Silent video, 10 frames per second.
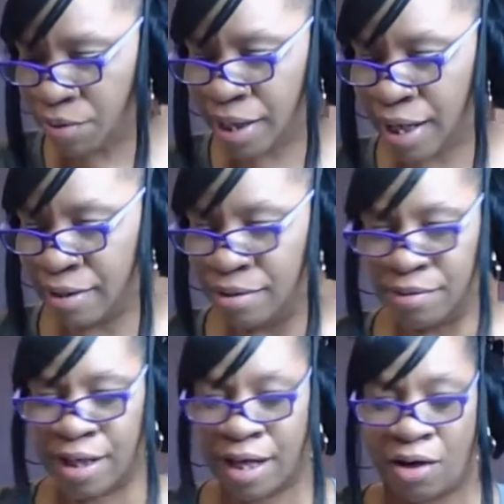Okay,
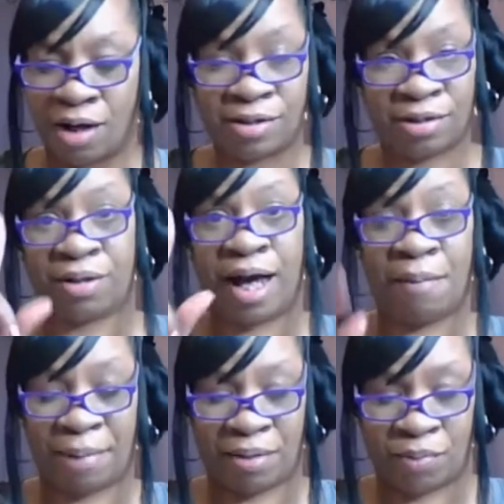they also
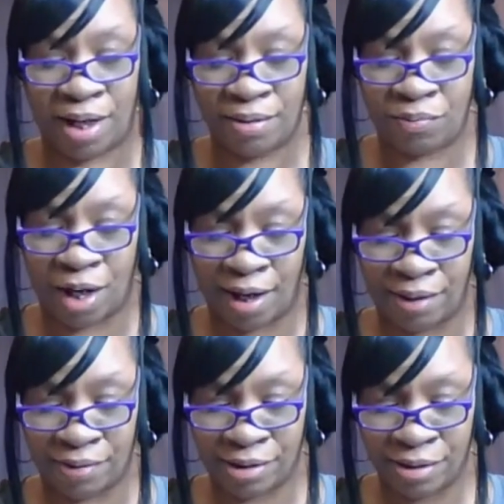got by Wet and
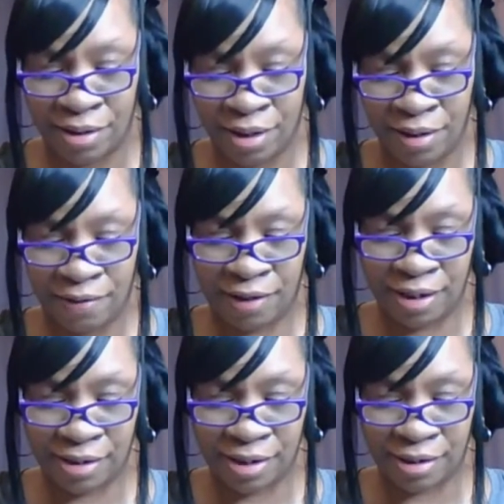Wild.
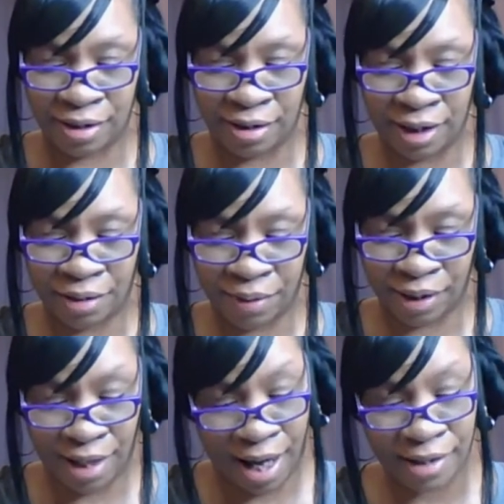This is a
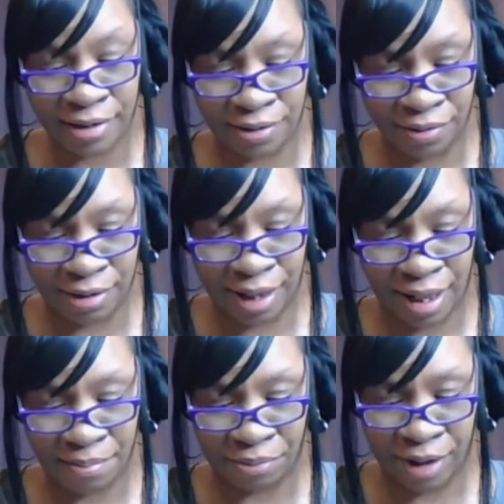liquid cat suit,
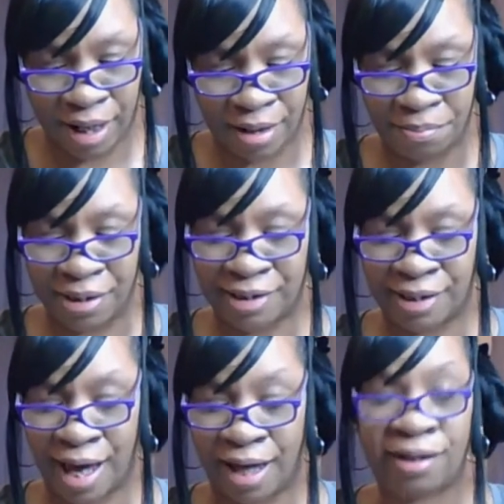same brand,
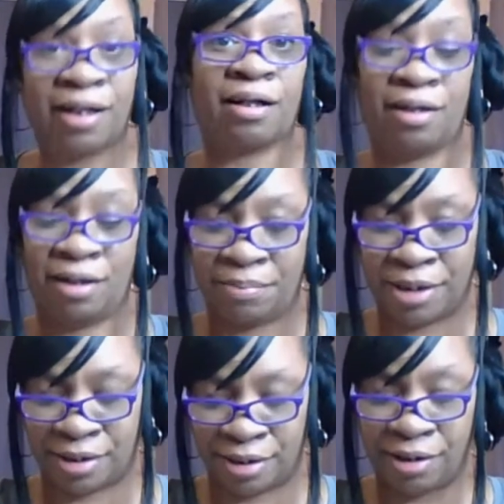metallic
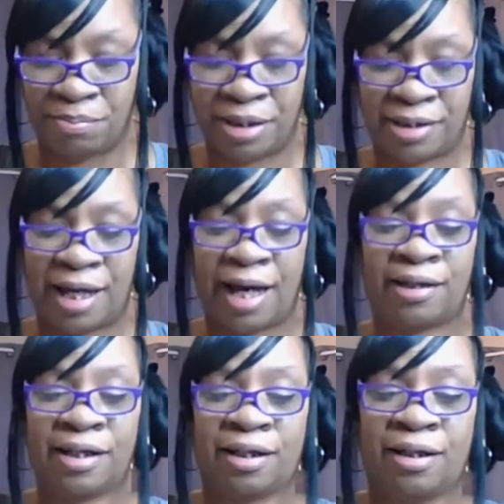lips,
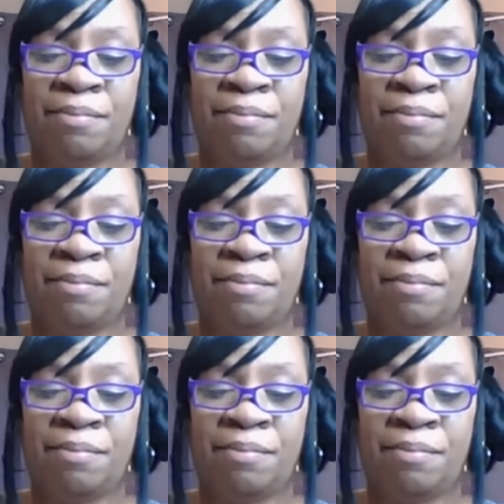metallic